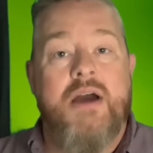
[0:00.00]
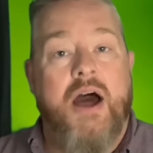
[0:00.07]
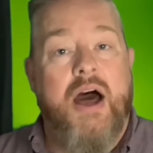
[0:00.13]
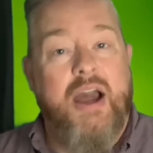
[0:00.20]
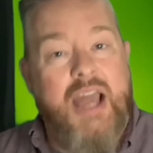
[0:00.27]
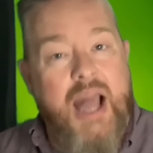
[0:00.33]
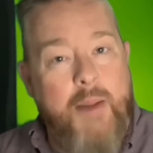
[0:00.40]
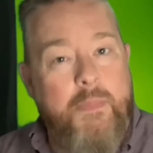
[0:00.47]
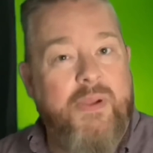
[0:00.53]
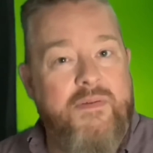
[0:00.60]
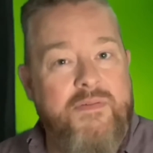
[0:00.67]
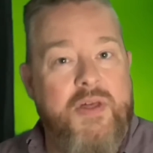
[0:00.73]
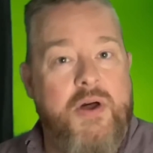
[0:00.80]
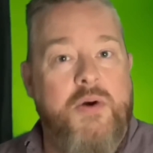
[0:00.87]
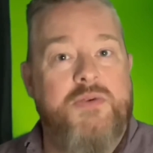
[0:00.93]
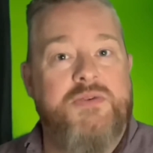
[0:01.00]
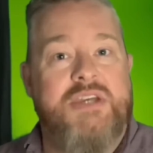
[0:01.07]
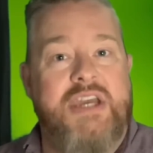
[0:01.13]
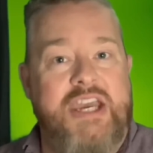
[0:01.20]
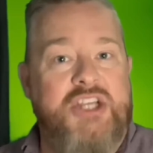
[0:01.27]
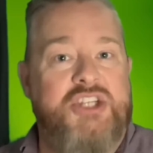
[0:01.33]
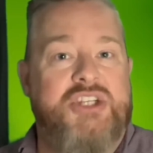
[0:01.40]
a couple of those
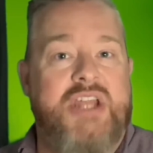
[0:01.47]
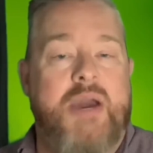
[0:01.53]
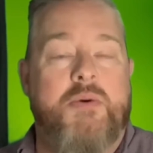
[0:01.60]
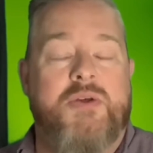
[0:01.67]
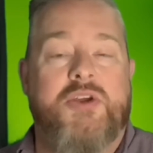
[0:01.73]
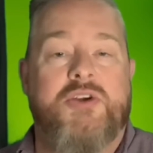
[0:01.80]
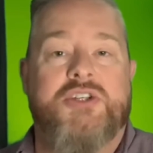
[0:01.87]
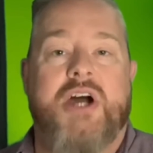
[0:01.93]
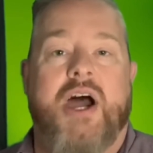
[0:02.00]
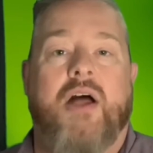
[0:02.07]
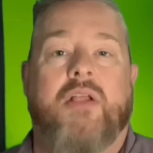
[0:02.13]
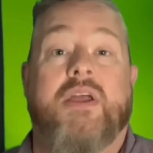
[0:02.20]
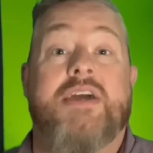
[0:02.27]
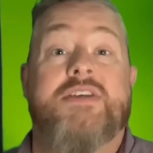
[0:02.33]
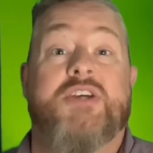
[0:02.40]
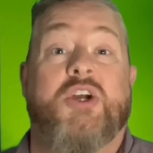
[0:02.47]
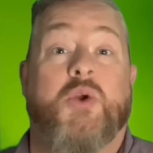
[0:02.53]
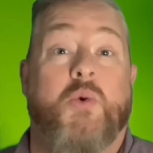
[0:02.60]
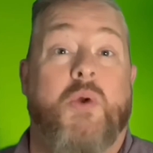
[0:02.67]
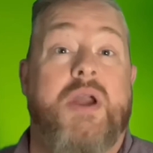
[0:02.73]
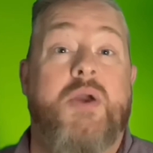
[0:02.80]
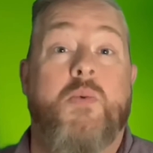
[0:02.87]
each day with your child is a
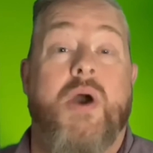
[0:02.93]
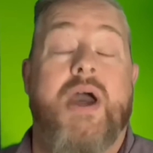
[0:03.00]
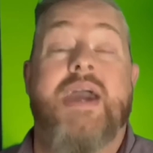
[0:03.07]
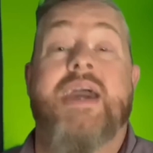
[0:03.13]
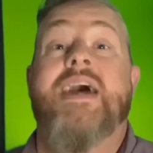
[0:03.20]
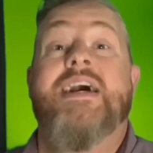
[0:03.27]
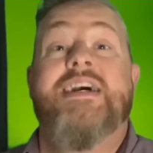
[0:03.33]
great way